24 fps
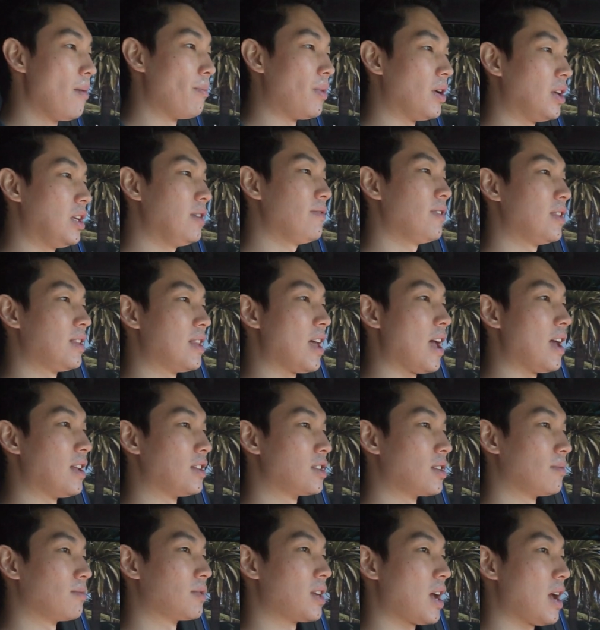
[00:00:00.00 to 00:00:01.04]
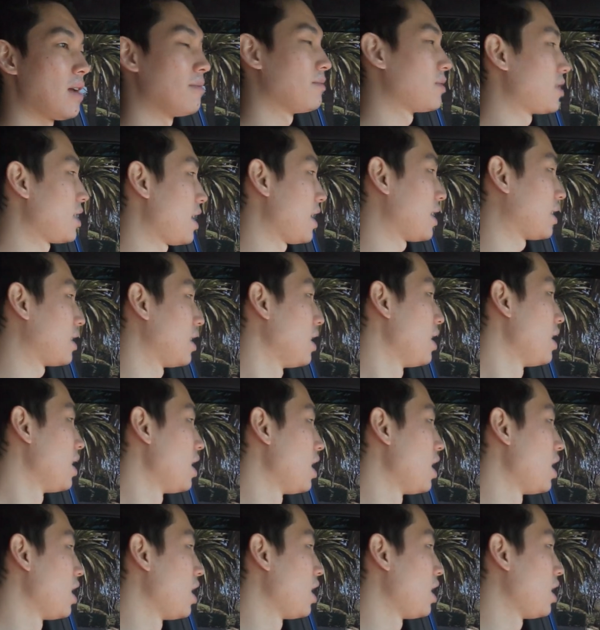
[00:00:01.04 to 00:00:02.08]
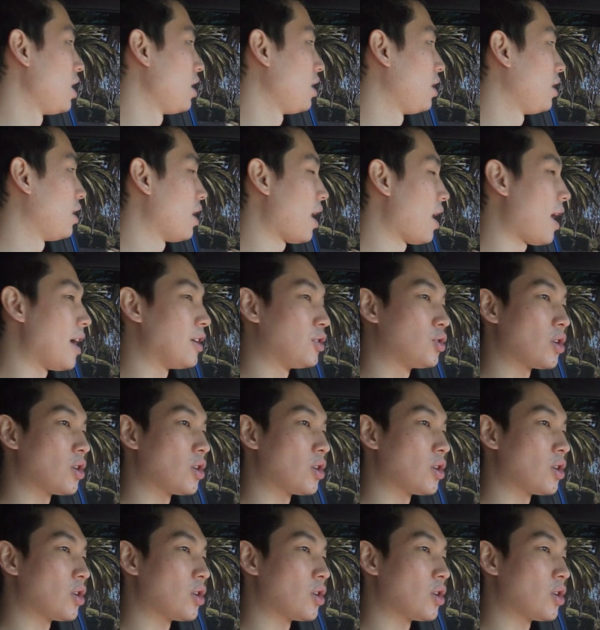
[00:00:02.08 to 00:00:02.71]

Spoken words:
But even then, sometimes like I